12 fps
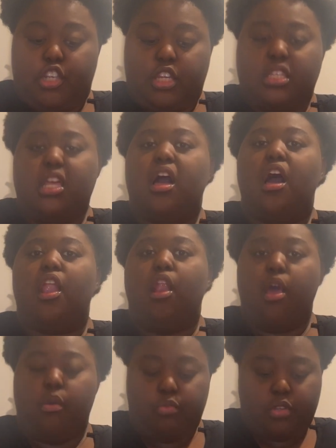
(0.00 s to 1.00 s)
is
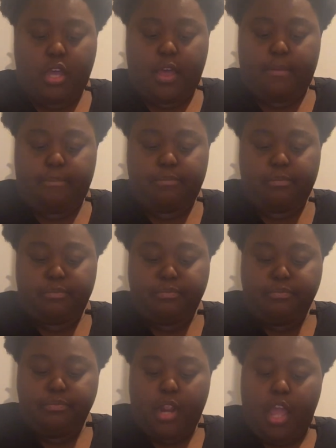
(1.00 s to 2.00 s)
alone time.
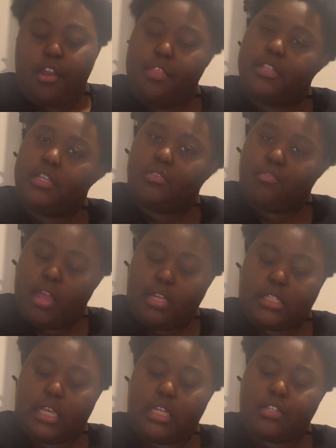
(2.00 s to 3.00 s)
I know that sounds
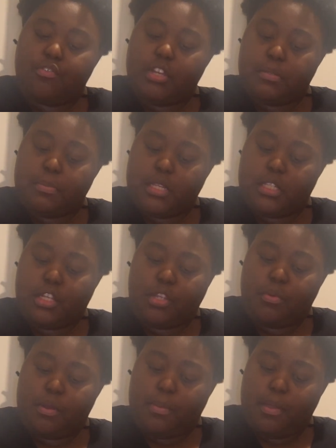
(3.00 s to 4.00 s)
crazy. It's Christmas. Don't you
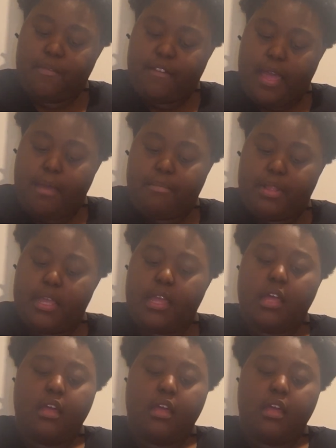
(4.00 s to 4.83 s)
want to be with family?